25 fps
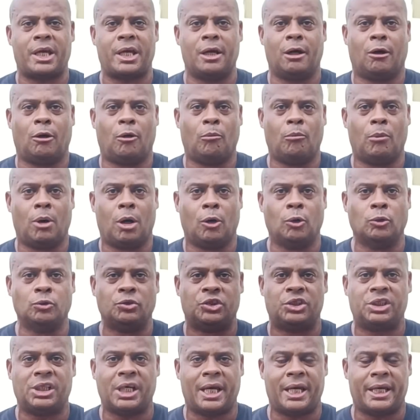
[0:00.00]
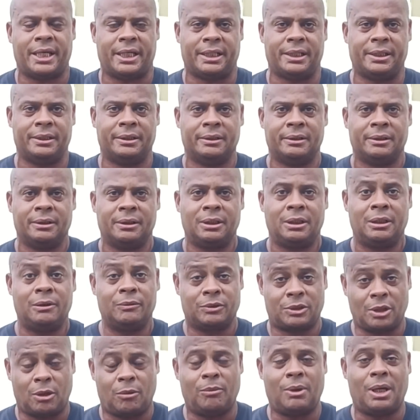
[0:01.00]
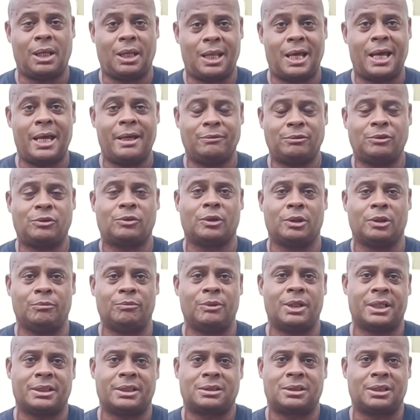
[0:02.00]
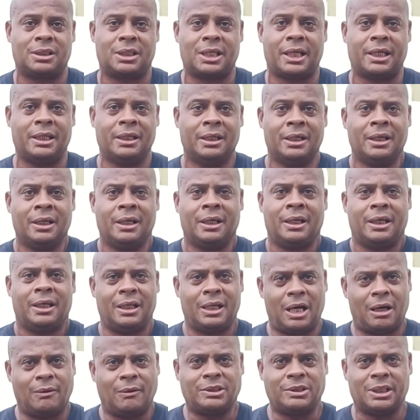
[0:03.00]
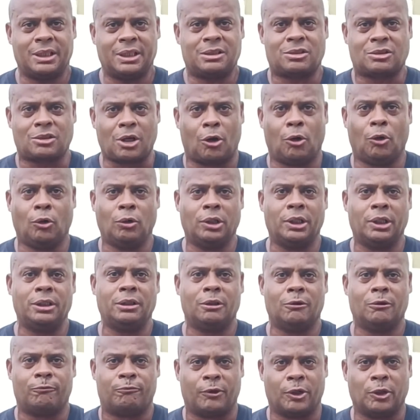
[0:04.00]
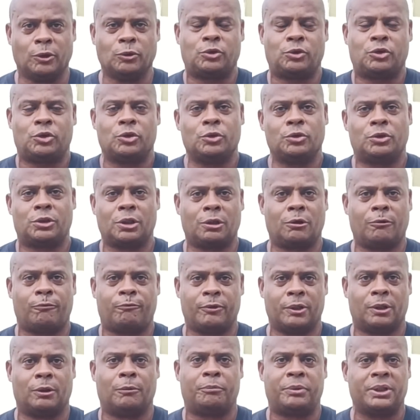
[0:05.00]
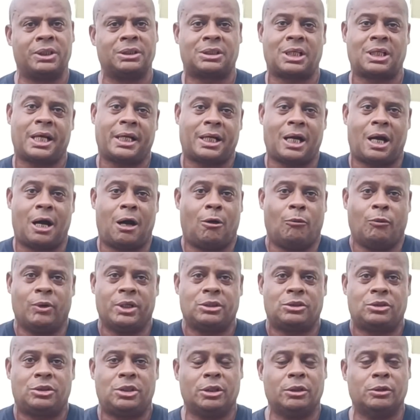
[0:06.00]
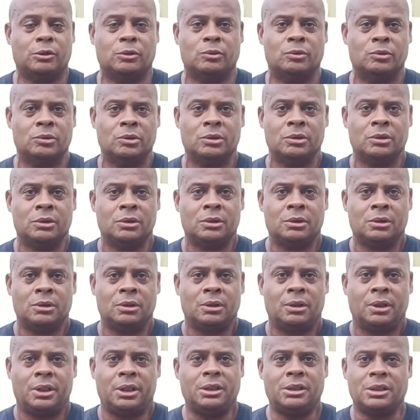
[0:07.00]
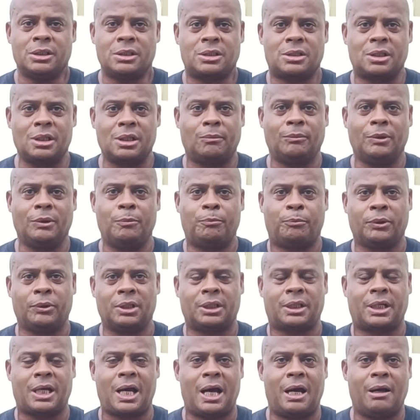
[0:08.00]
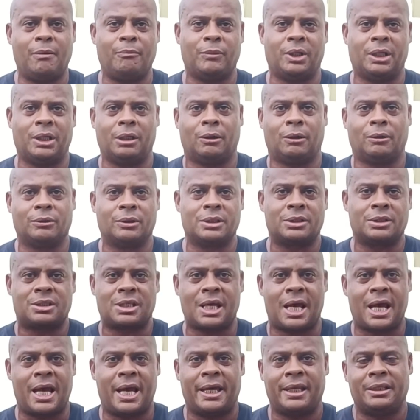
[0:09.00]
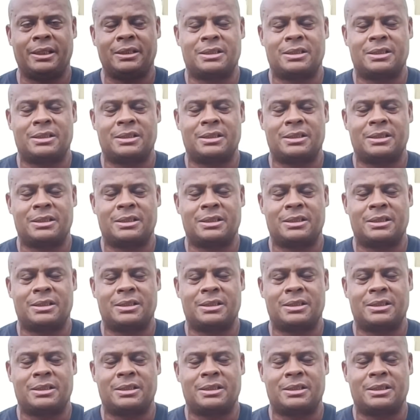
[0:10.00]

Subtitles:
Elmo J. He was on my live stream yesterday, and I was extolling the virtues of the Philippines like I always do. And he just simply put a comment on the side.